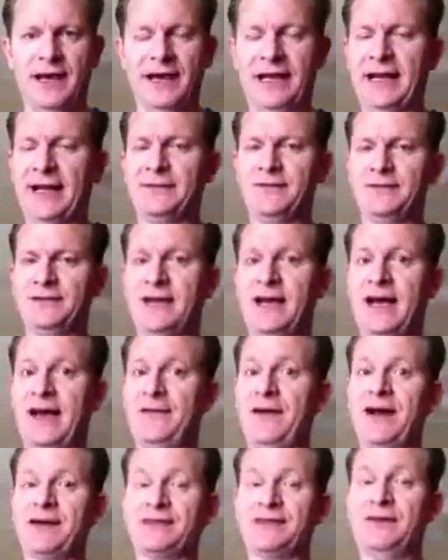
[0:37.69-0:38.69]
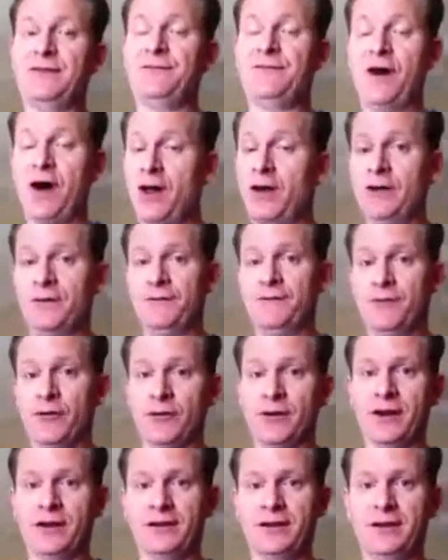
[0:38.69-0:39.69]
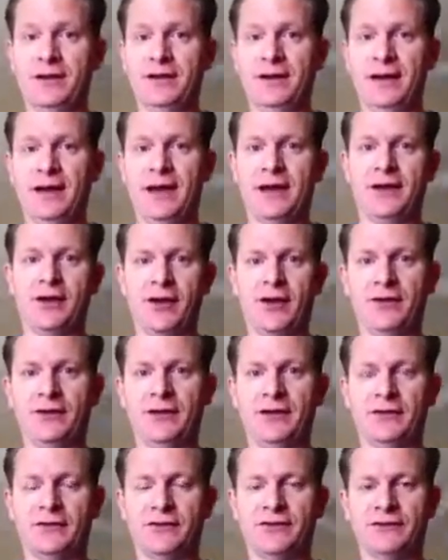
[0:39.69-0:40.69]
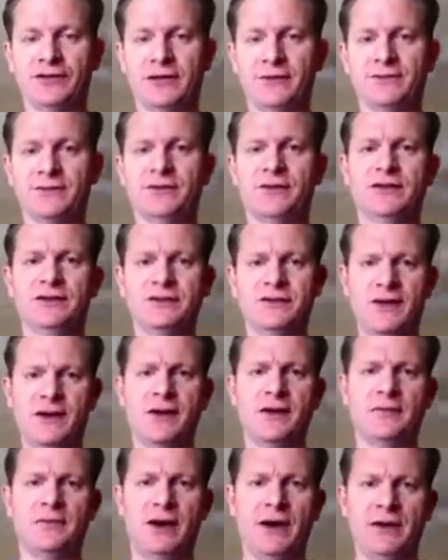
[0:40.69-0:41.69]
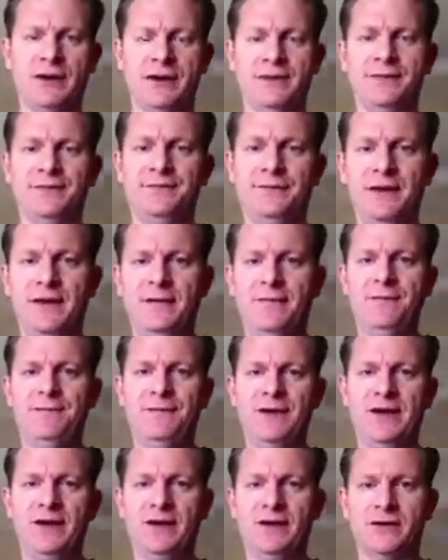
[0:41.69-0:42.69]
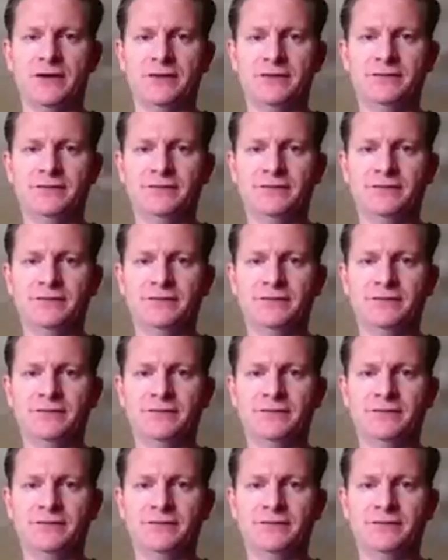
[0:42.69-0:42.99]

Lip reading: And I've actually fallen for it at car dealerships. So let's talk about it. Fear